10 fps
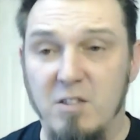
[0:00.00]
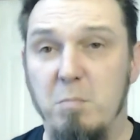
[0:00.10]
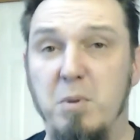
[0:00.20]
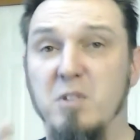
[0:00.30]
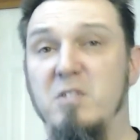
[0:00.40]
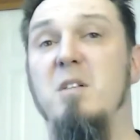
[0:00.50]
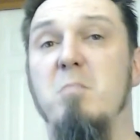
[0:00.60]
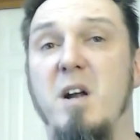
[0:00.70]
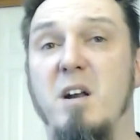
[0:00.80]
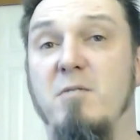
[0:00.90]
the
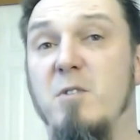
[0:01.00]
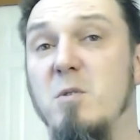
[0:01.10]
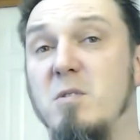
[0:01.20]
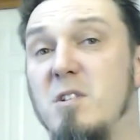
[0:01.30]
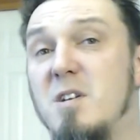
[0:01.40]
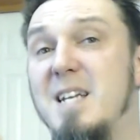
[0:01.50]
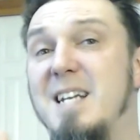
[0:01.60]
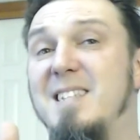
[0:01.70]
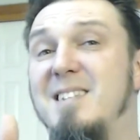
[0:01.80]
built-in microphones on it.